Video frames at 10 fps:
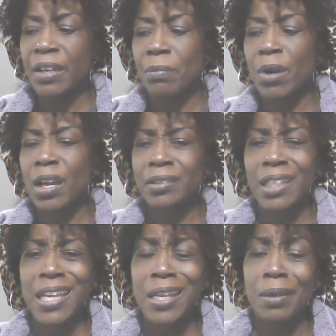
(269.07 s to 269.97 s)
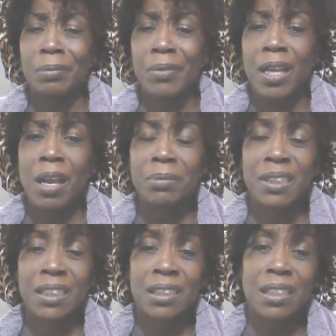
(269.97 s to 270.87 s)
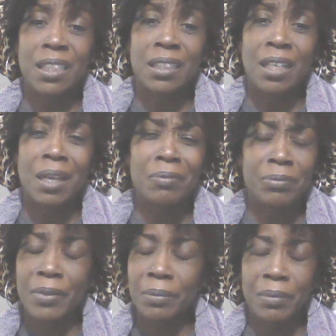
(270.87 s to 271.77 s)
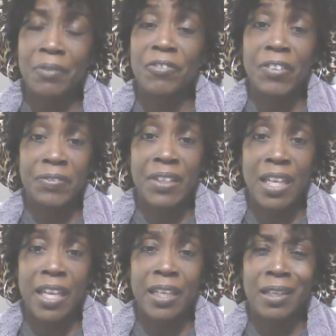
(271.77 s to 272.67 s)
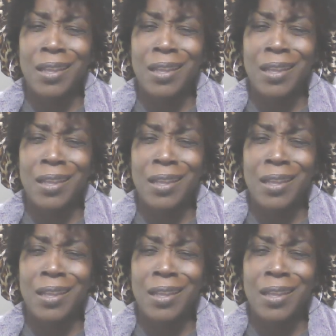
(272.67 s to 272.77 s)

And damn, I'm 60. I'm 58.